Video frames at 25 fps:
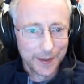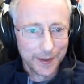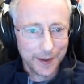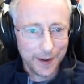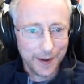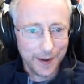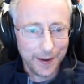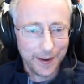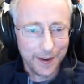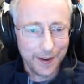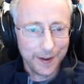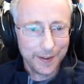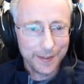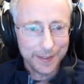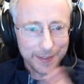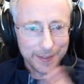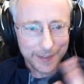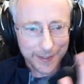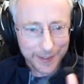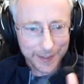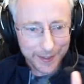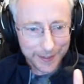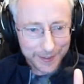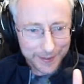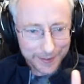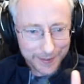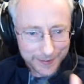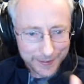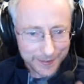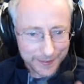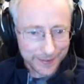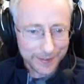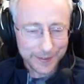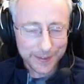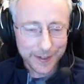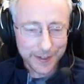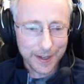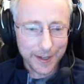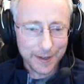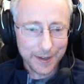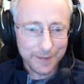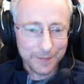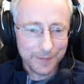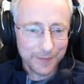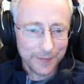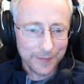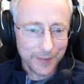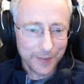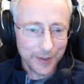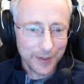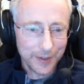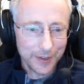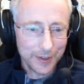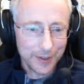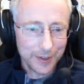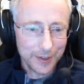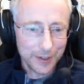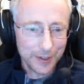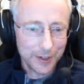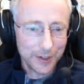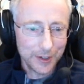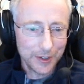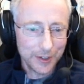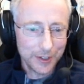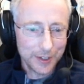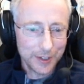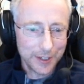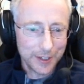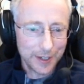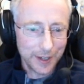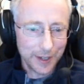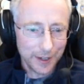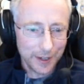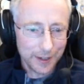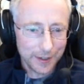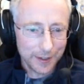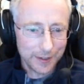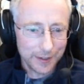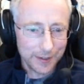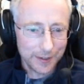I think it is a good game, a good deck.